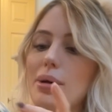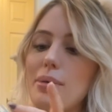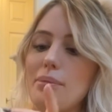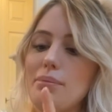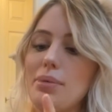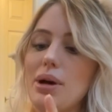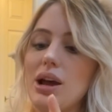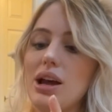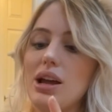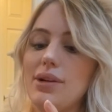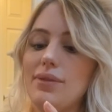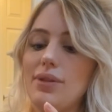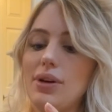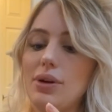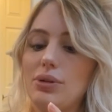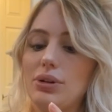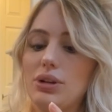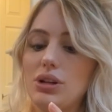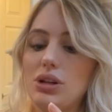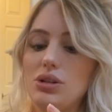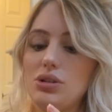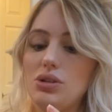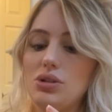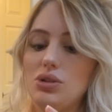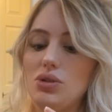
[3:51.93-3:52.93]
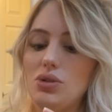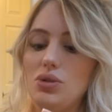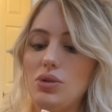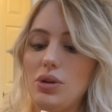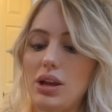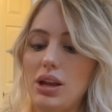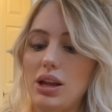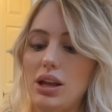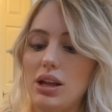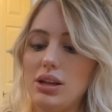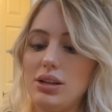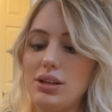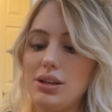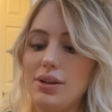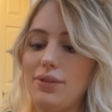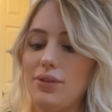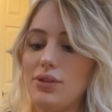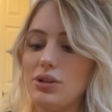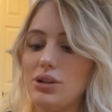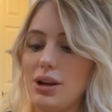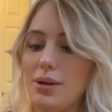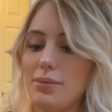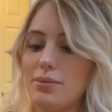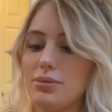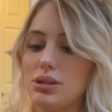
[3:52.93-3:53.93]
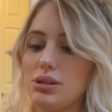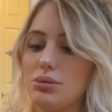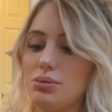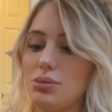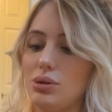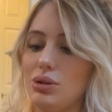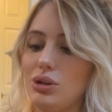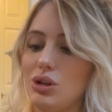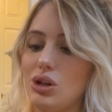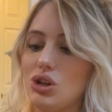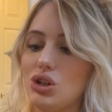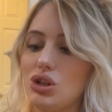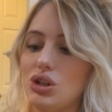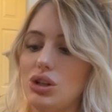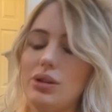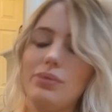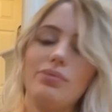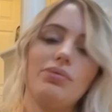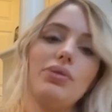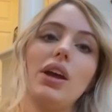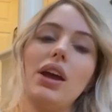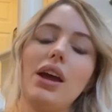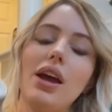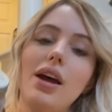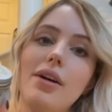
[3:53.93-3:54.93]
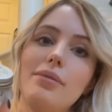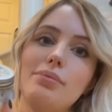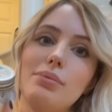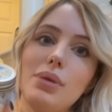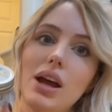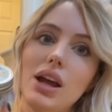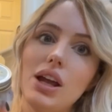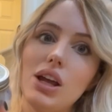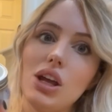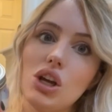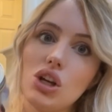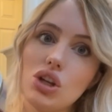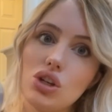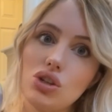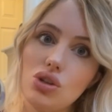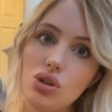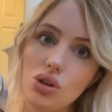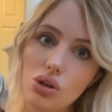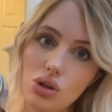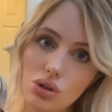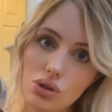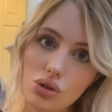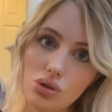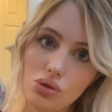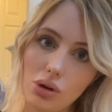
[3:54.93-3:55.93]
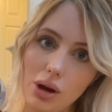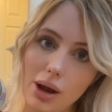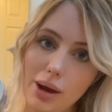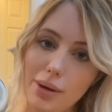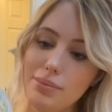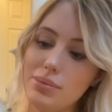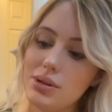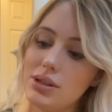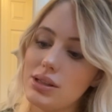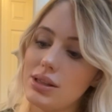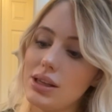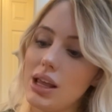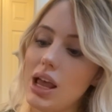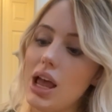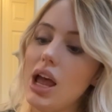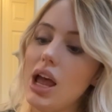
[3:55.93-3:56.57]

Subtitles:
But if I want to do a different type of exfoliation, I have my sugar scrubs.